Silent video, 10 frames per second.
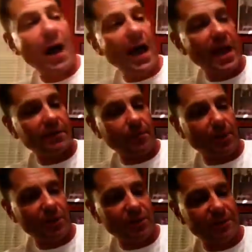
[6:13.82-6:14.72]
has a
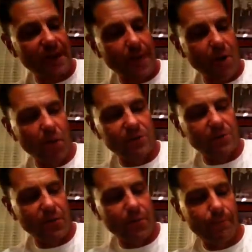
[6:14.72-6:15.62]
bunch of demos
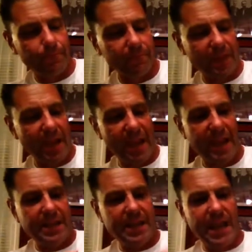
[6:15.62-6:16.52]
from
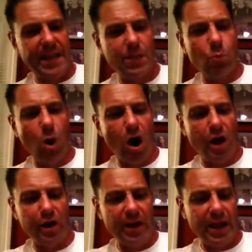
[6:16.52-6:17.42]
80,
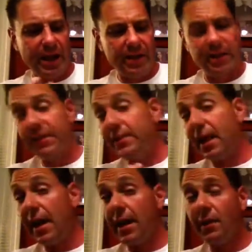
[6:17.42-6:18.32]
81, and
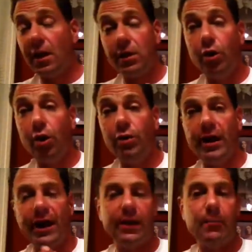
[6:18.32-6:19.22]
they're, they're good.
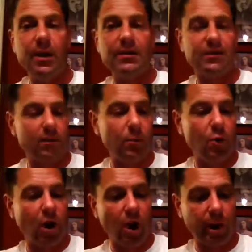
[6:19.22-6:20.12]
They're hit or miss, a little
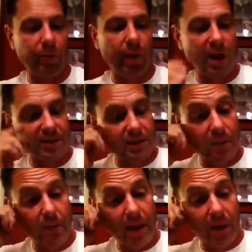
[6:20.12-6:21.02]
more hard rock,
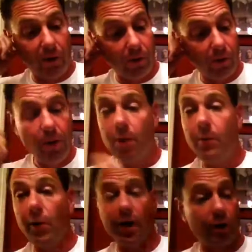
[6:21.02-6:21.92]
some metal,
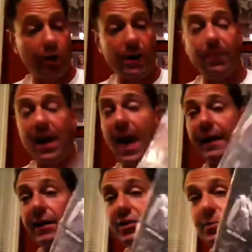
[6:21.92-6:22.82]
but a great
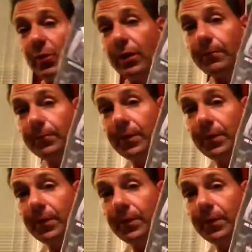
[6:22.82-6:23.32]
package. But